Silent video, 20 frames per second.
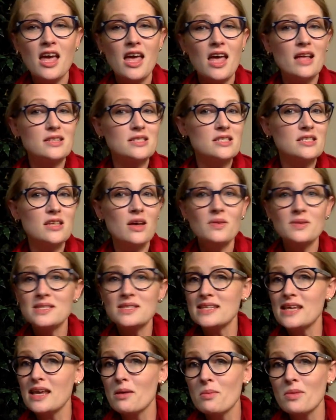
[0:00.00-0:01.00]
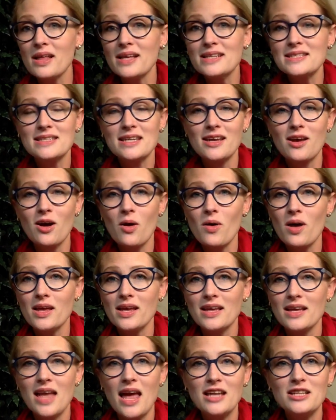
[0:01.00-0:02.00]
It's so seamless to go
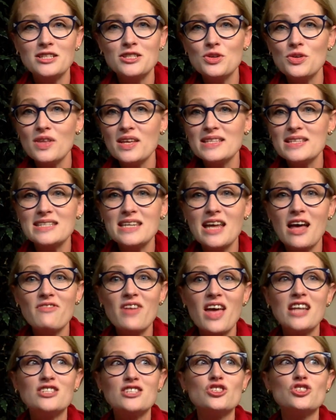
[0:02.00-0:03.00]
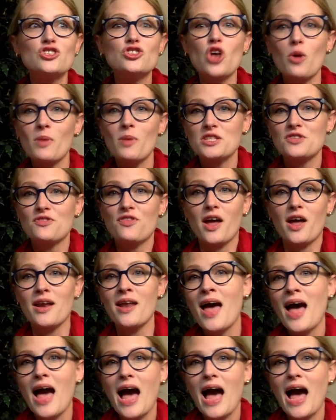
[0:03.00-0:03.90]
and do this stuff and so much fun.